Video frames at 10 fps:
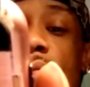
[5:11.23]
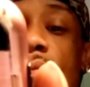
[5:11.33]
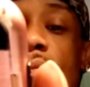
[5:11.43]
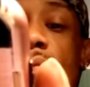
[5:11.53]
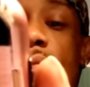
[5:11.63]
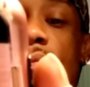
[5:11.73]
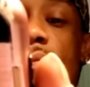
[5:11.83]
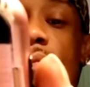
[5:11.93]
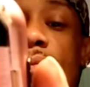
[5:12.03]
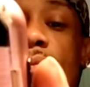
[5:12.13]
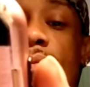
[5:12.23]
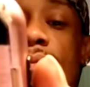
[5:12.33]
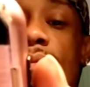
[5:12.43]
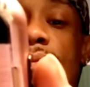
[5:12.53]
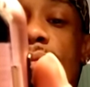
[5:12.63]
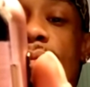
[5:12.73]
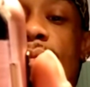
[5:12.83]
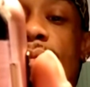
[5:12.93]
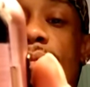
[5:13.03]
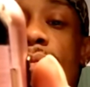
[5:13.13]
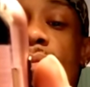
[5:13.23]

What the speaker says: Nothing is said.